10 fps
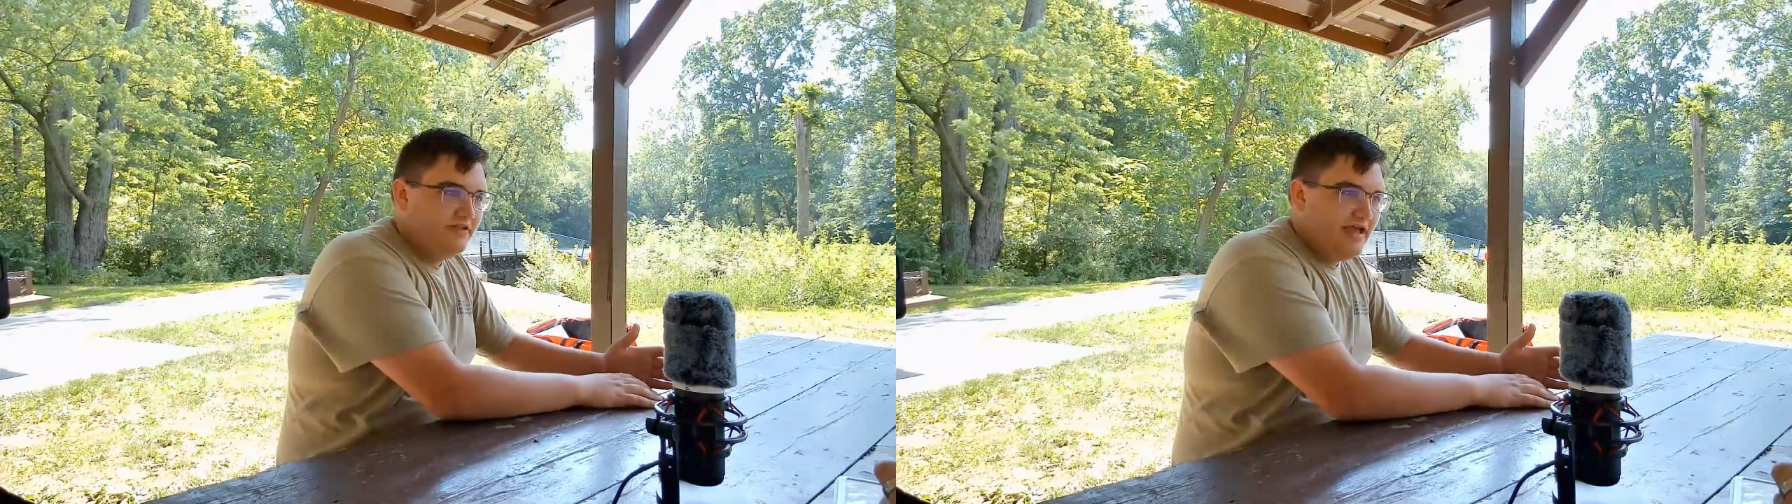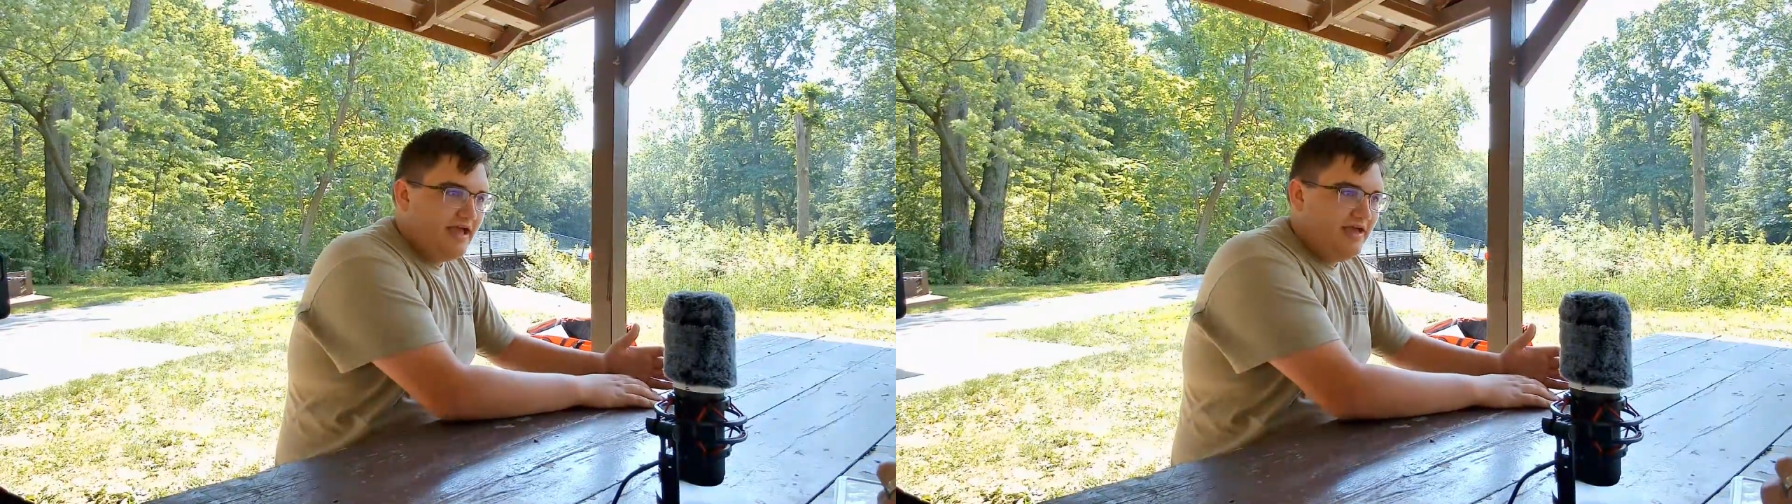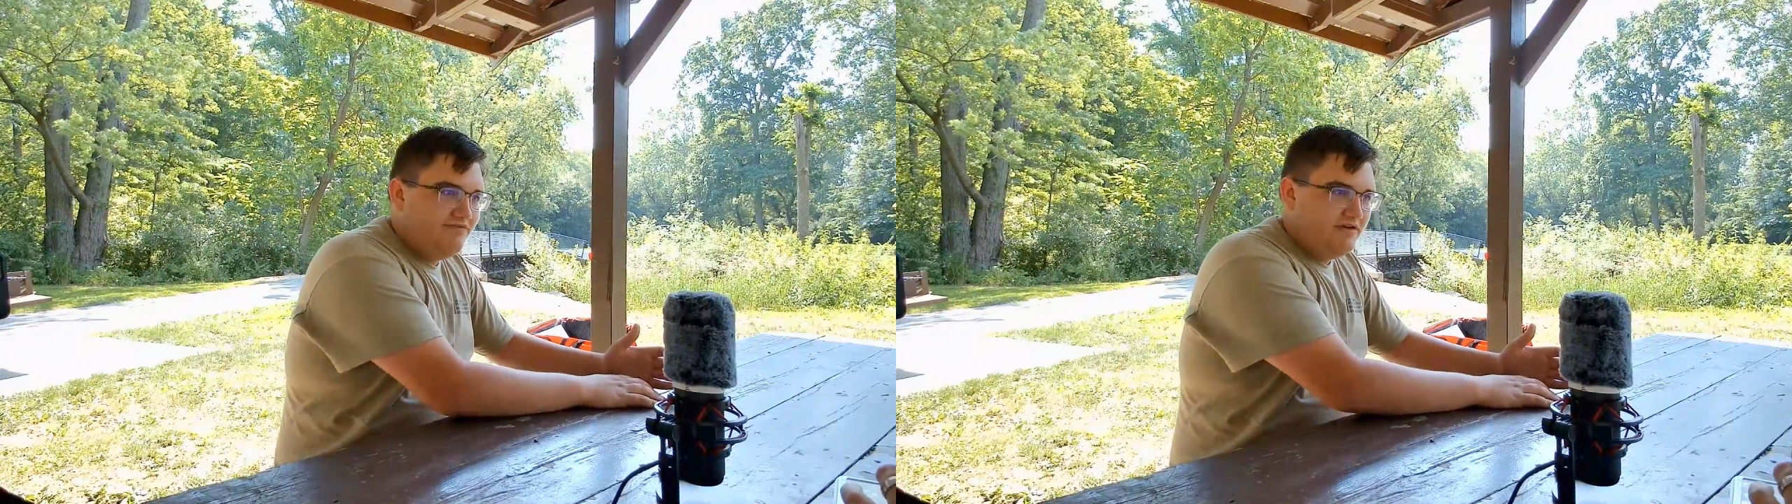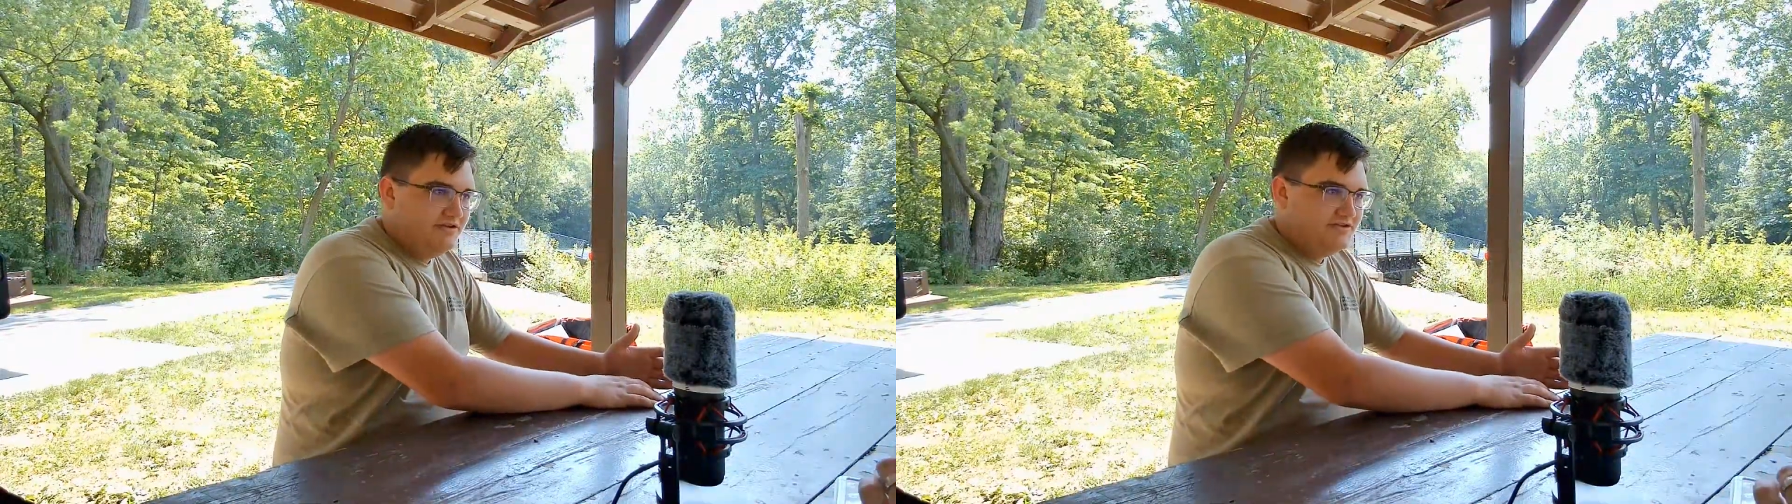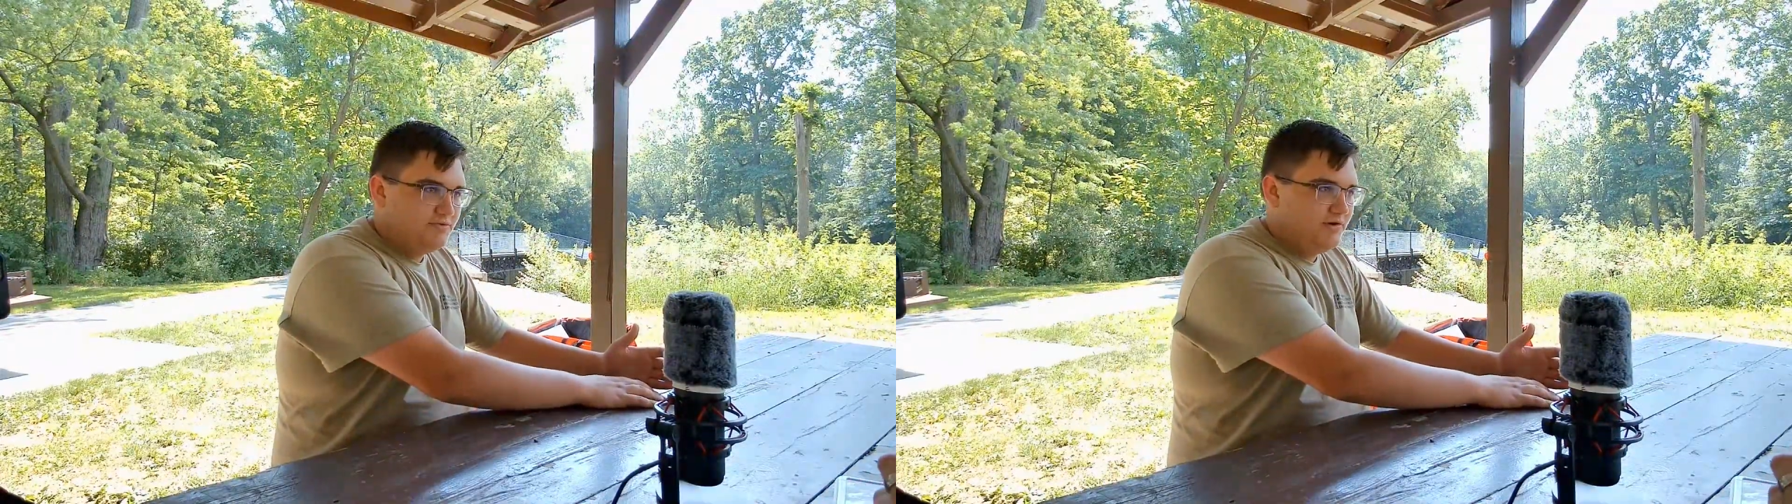have any
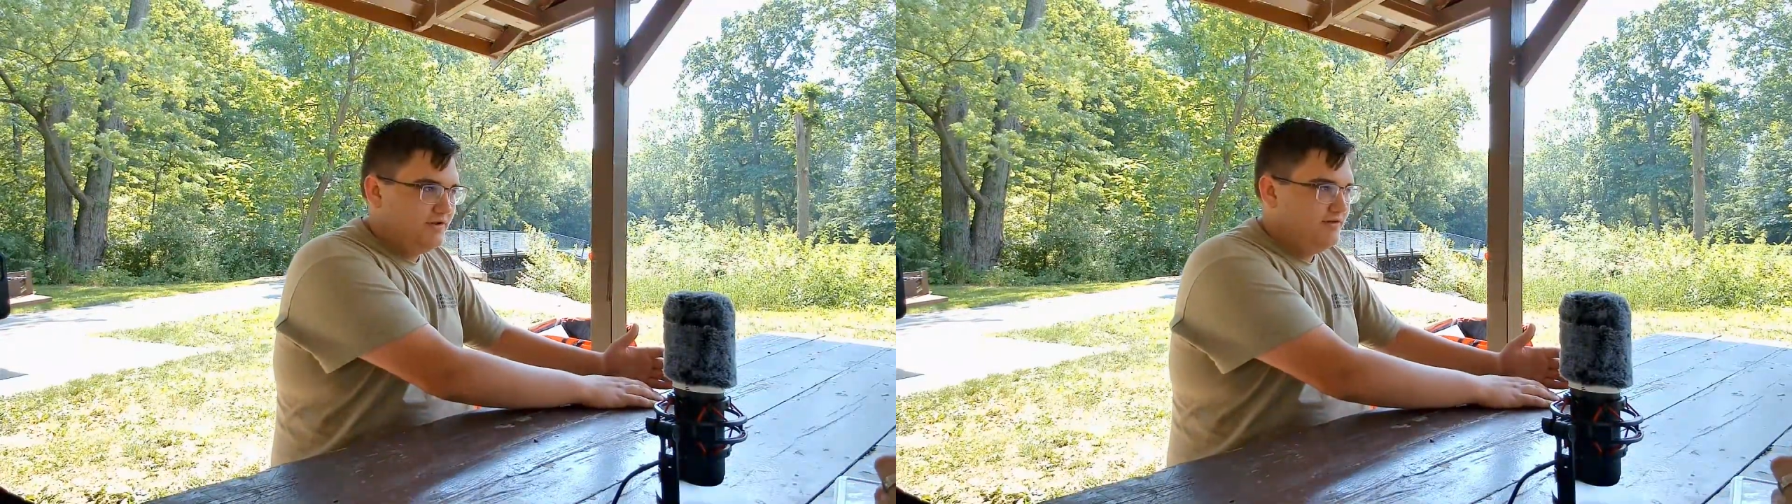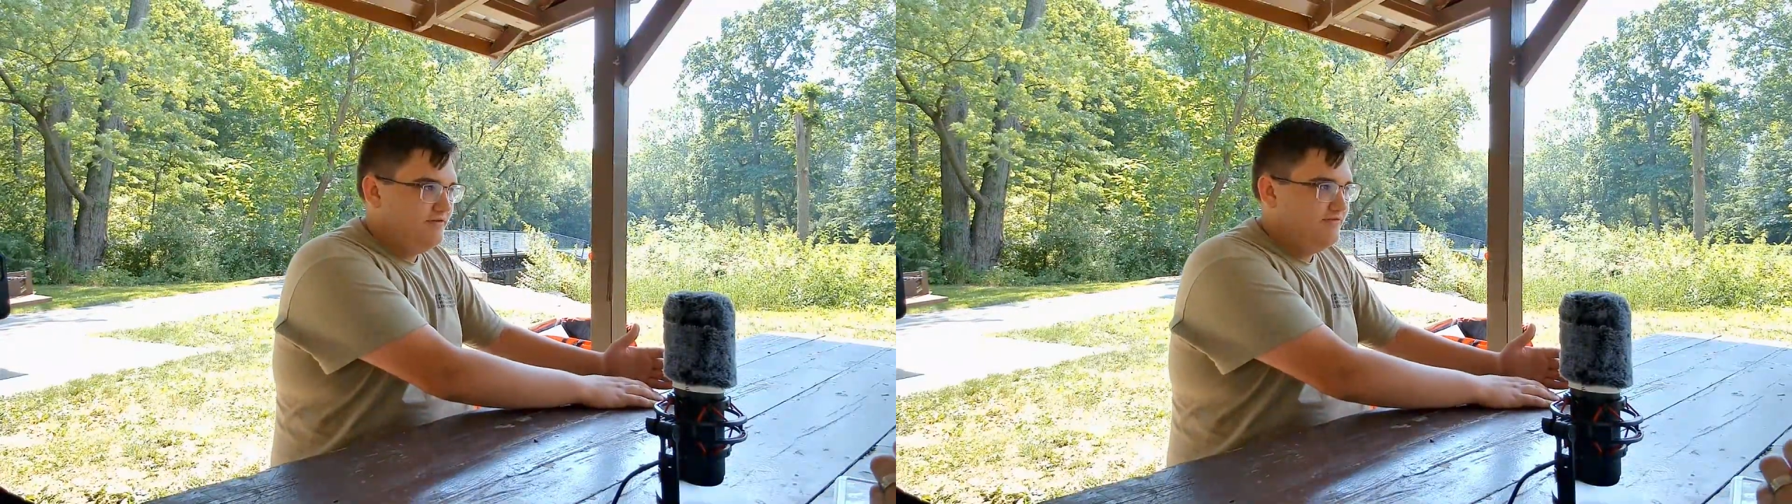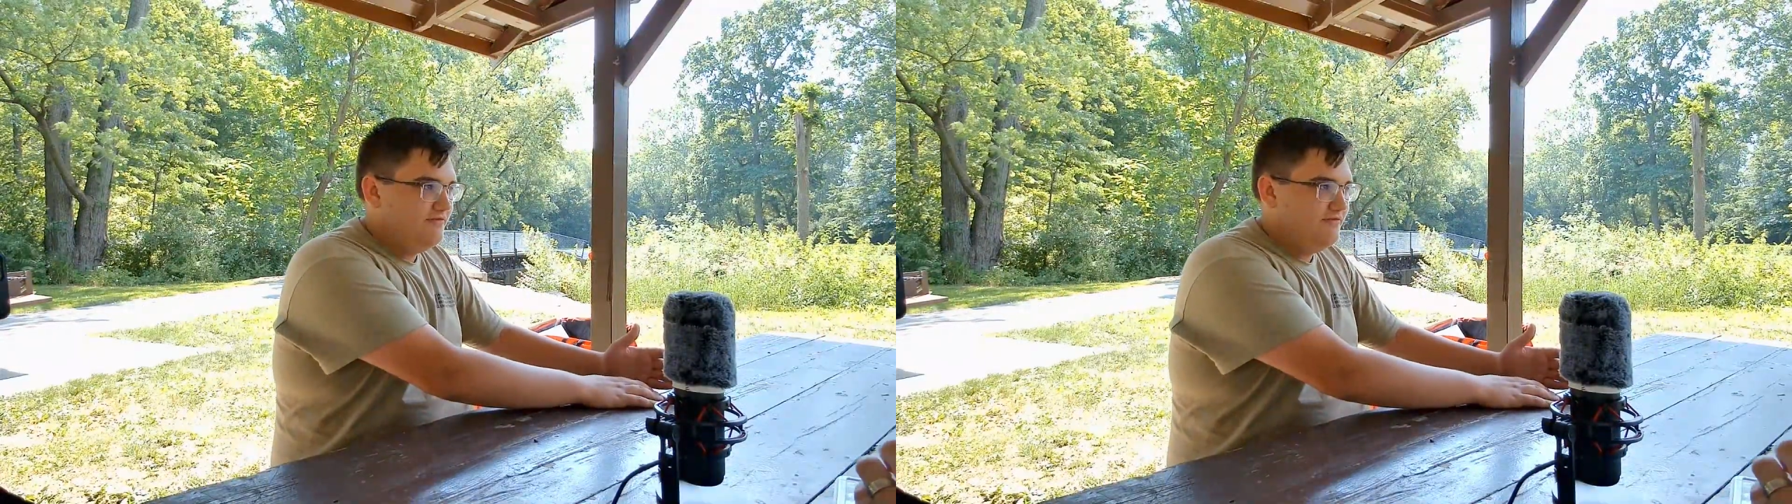sort of